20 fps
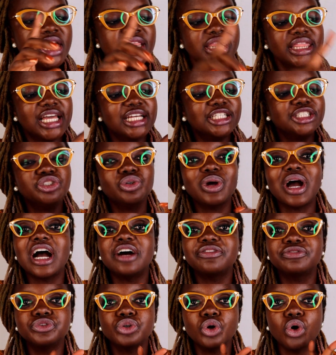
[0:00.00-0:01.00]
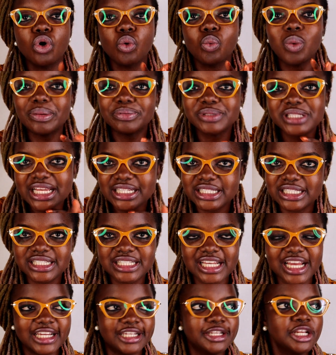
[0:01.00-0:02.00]
Then you have your website
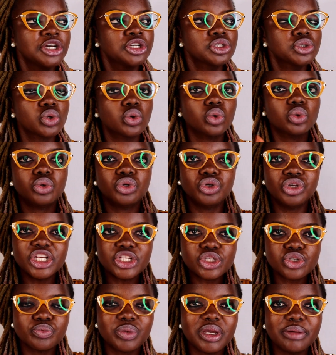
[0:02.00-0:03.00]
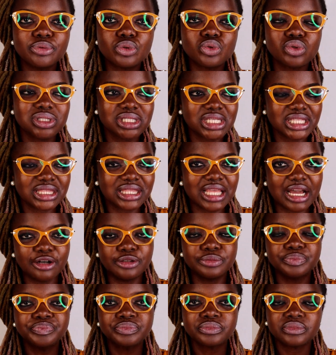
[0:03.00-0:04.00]
design. So you need to be able to sit
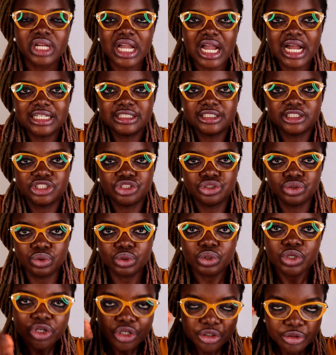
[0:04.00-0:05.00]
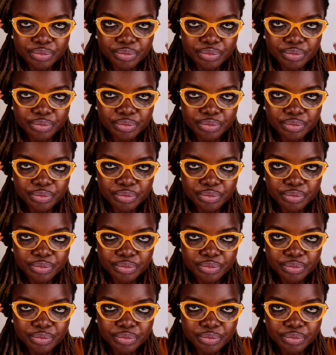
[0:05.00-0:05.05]
down and